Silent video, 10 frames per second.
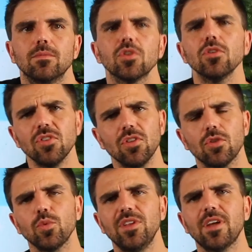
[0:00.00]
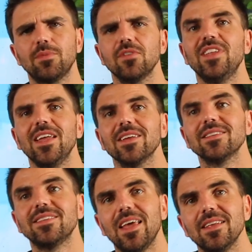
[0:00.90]
So those are the three types of data
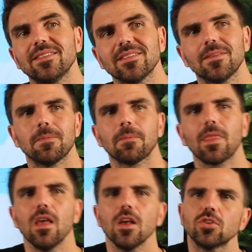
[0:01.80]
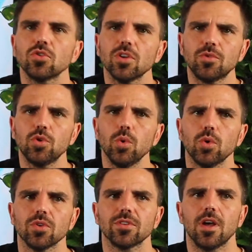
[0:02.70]
states. So some
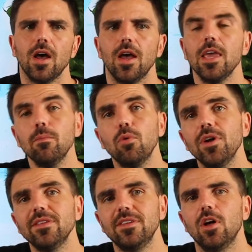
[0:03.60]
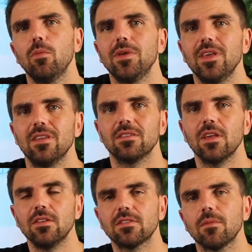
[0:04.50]
tools. Uh, endpoint DLP is,
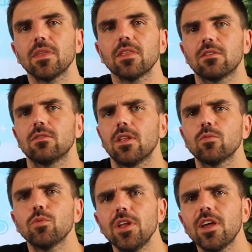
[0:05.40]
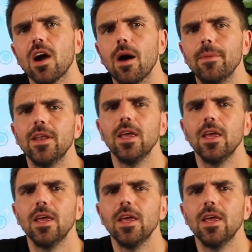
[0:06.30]
is something that's, that's pretty common.